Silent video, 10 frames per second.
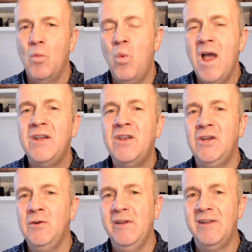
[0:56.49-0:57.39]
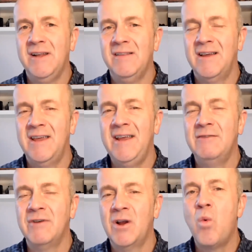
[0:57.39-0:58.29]
where do you see the
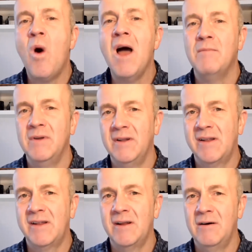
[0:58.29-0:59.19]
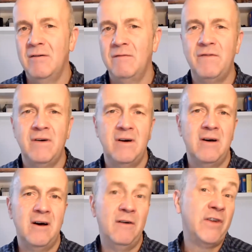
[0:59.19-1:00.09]
key requirements of
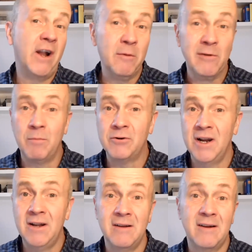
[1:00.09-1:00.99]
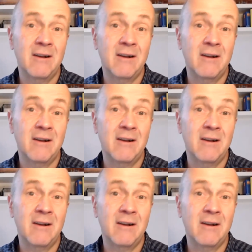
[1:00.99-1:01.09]
telecoms operators